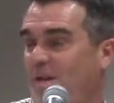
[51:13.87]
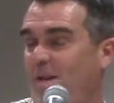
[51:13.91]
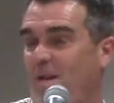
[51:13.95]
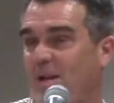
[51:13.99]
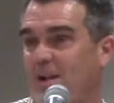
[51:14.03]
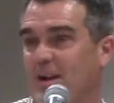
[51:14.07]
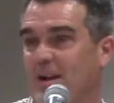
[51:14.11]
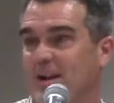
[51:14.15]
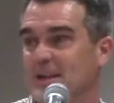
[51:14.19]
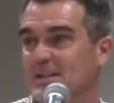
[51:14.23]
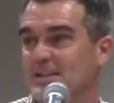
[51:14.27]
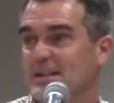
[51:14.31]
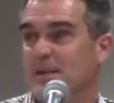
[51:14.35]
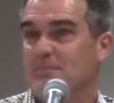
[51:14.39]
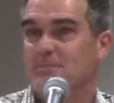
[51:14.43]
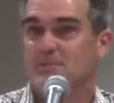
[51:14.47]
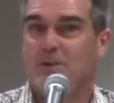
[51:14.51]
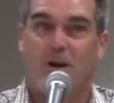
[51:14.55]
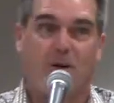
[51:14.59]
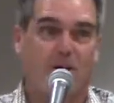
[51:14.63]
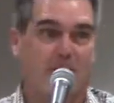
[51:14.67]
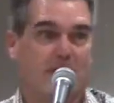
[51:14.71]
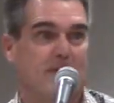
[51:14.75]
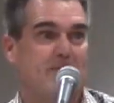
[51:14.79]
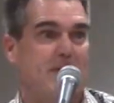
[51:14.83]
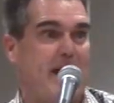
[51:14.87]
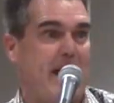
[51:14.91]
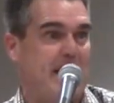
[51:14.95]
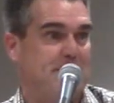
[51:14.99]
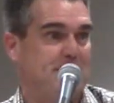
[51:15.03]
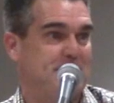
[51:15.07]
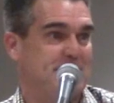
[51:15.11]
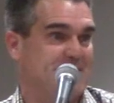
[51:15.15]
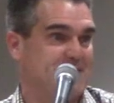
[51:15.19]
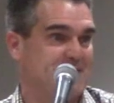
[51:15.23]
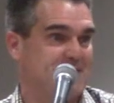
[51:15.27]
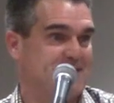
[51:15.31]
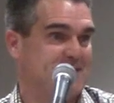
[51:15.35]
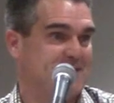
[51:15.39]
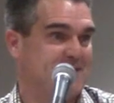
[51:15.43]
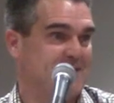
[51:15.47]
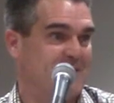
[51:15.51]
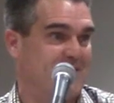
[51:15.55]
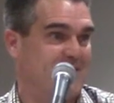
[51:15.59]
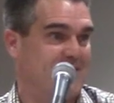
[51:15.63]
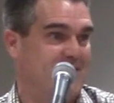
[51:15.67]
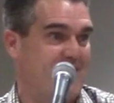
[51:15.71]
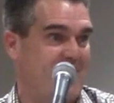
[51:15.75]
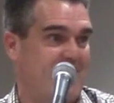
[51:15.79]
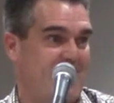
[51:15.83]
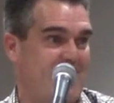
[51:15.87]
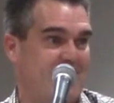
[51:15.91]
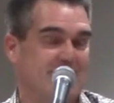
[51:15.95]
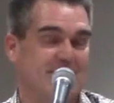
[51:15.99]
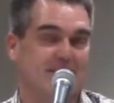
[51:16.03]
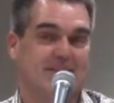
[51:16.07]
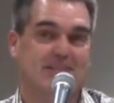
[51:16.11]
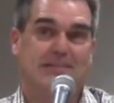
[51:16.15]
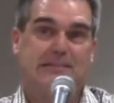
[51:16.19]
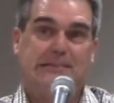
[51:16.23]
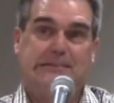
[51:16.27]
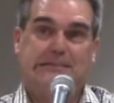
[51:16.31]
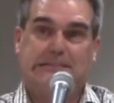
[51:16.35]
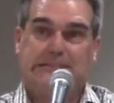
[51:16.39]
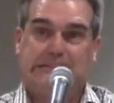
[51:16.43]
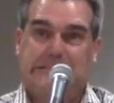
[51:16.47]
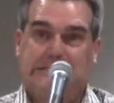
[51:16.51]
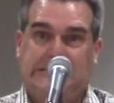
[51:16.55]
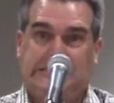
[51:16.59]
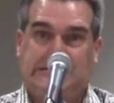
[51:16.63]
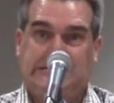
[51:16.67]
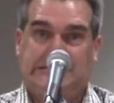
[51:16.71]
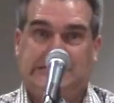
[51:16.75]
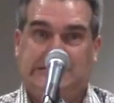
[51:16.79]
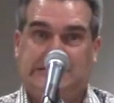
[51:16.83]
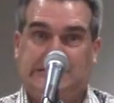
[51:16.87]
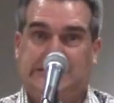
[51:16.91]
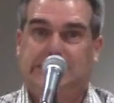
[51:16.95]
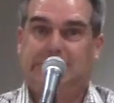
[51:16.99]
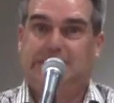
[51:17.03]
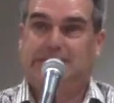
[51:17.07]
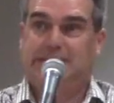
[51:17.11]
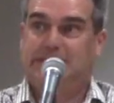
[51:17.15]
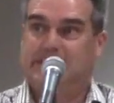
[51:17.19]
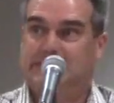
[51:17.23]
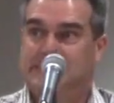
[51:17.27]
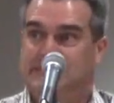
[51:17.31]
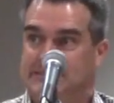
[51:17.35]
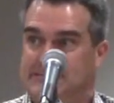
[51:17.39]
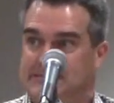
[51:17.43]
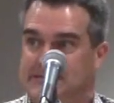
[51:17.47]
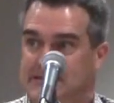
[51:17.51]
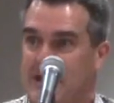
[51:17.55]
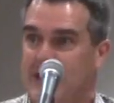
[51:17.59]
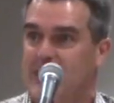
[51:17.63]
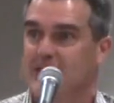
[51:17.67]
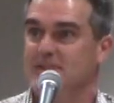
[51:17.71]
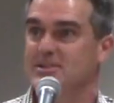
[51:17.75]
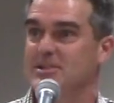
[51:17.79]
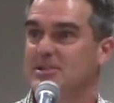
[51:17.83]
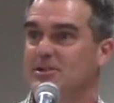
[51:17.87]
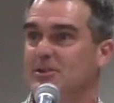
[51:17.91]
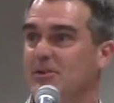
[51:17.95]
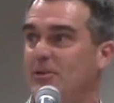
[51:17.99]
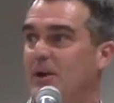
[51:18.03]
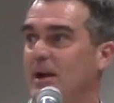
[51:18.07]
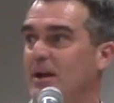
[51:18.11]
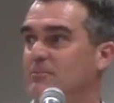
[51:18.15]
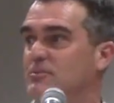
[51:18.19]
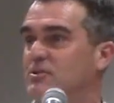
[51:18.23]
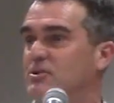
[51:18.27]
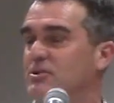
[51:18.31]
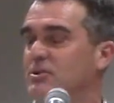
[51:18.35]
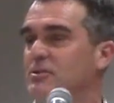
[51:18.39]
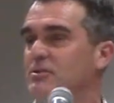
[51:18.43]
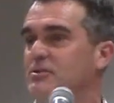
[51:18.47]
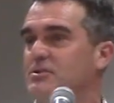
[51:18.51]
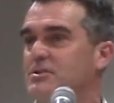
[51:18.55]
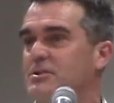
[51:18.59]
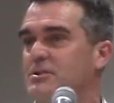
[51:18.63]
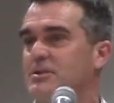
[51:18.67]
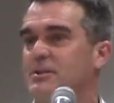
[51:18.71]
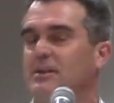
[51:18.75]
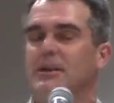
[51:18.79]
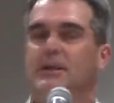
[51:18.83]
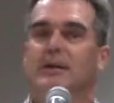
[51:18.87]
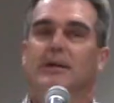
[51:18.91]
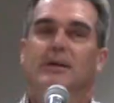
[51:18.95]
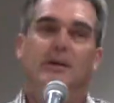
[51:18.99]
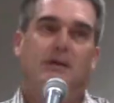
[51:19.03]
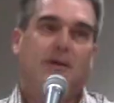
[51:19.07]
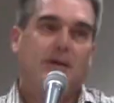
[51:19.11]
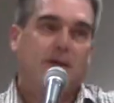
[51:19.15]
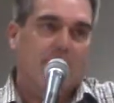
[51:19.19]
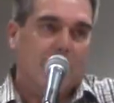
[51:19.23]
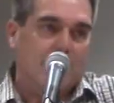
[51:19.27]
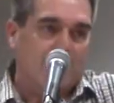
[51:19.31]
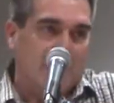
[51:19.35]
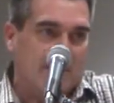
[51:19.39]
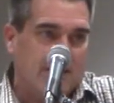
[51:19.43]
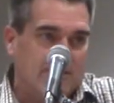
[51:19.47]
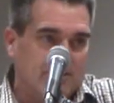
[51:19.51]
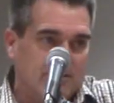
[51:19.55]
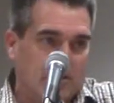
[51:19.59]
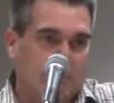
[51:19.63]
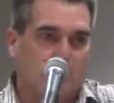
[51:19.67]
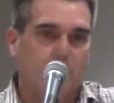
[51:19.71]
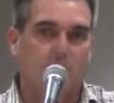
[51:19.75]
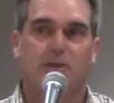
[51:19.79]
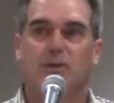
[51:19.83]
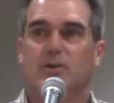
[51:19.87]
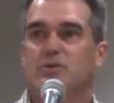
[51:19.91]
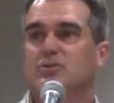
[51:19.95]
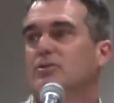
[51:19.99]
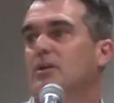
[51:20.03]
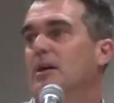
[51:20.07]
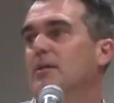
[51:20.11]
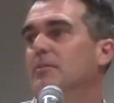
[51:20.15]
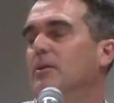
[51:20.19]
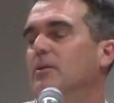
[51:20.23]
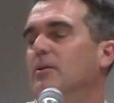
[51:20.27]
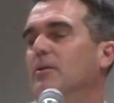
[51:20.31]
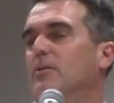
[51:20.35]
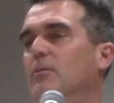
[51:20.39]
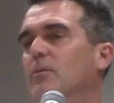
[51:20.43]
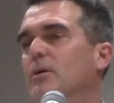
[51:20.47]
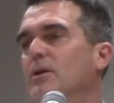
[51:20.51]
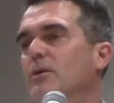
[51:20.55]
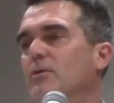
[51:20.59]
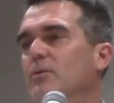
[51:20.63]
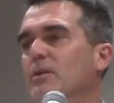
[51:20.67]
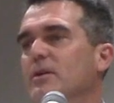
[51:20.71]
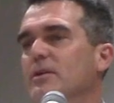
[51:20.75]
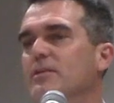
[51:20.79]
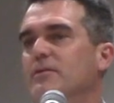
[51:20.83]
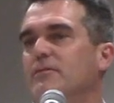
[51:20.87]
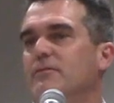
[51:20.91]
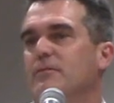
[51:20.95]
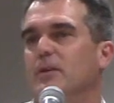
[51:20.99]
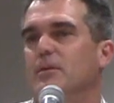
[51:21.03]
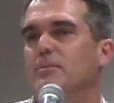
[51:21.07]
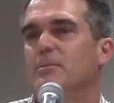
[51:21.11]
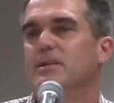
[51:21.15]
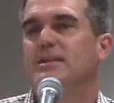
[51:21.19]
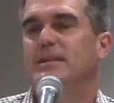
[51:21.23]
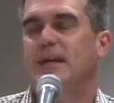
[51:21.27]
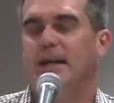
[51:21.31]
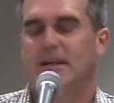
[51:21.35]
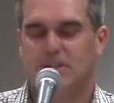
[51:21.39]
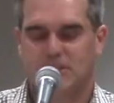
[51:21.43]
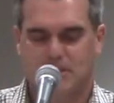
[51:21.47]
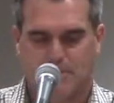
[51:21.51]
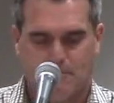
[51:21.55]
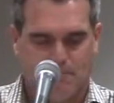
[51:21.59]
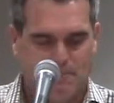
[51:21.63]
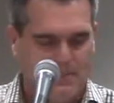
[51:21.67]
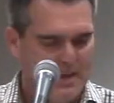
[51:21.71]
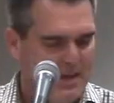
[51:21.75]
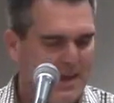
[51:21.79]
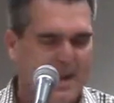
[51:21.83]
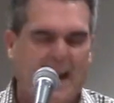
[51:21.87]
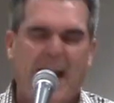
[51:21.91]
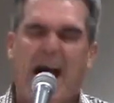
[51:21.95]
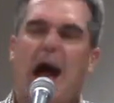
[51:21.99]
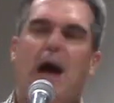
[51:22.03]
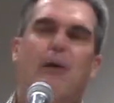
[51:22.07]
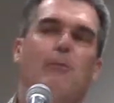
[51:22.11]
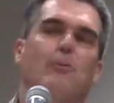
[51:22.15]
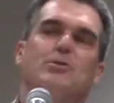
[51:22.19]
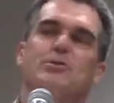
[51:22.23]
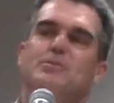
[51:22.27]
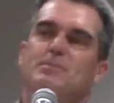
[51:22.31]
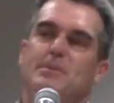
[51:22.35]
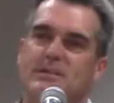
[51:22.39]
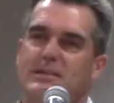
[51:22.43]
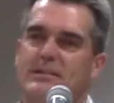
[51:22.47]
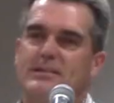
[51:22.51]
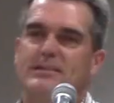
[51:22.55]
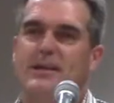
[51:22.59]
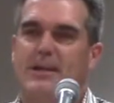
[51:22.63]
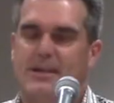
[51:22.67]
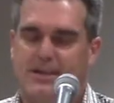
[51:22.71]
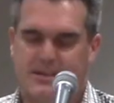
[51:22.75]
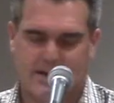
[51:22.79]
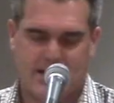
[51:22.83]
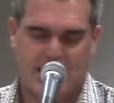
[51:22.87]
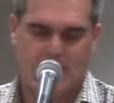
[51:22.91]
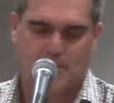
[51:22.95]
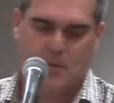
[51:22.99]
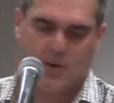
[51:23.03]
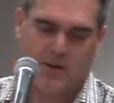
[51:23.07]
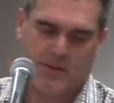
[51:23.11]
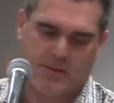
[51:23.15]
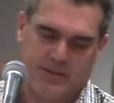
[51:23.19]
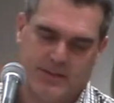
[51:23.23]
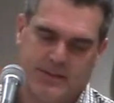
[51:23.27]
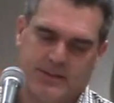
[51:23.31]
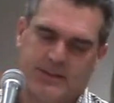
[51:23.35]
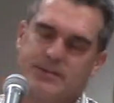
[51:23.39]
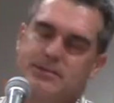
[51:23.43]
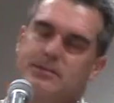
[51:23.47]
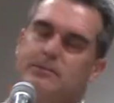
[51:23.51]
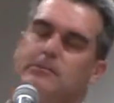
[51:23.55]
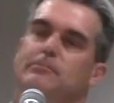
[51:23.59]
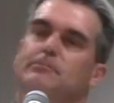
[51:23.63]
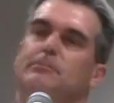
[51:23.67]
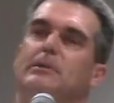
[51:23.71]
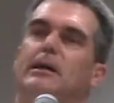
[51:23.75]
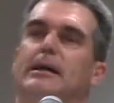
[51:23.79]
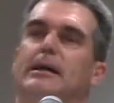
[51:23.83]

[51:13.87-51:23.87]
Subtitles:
Because I'm talking to Baptists, all right? And so, you know, ours is grape juice. Have a little bit of trouble with fermentation. I won't spend a ton of time on this.